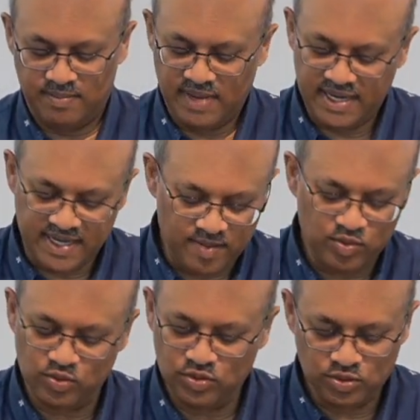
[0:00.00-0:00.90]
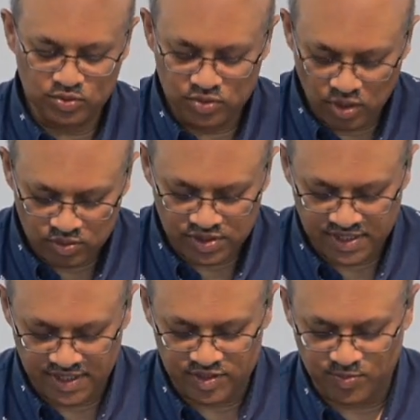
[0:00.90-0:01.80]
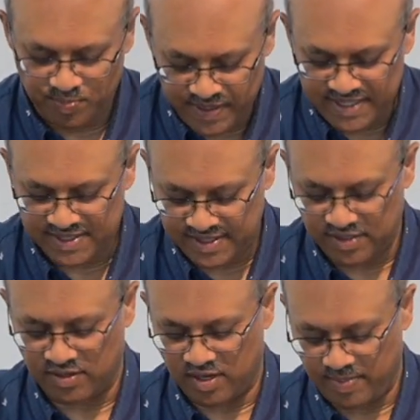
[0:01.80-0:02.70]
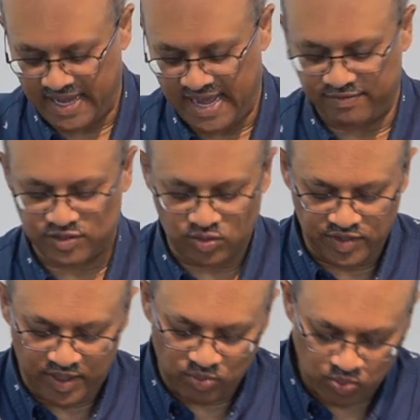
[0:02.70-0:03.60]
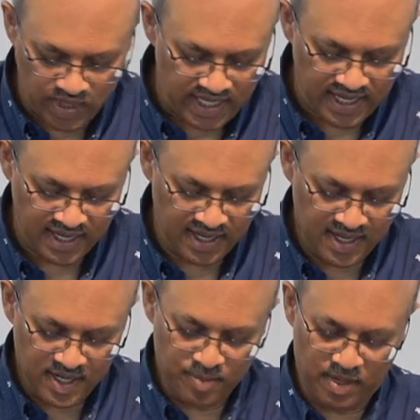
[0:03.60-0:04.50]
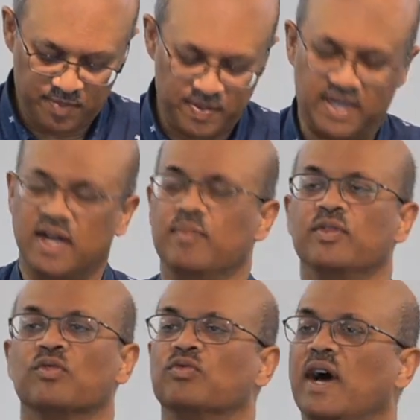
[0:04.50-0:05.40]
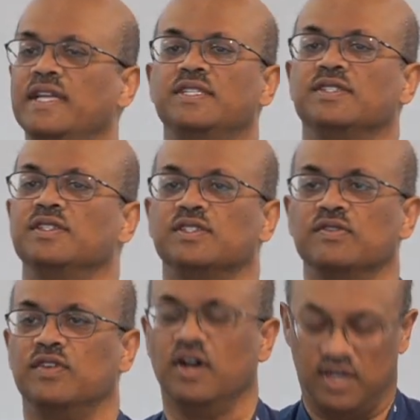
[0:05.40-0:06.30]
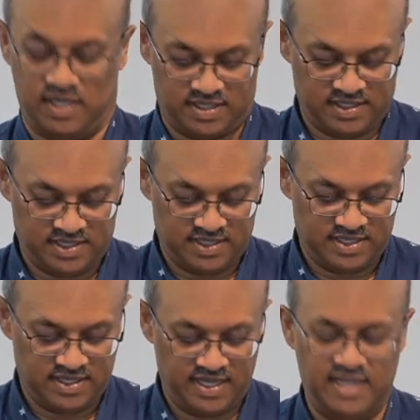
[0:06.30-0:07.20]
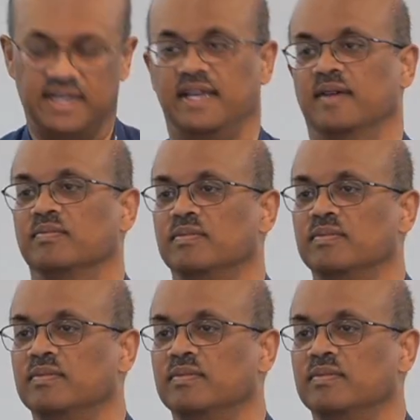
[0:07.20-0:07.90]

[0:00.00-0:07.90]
He made him who knew no sin to be sin on our behalf so that we might become the righteousness of God in him.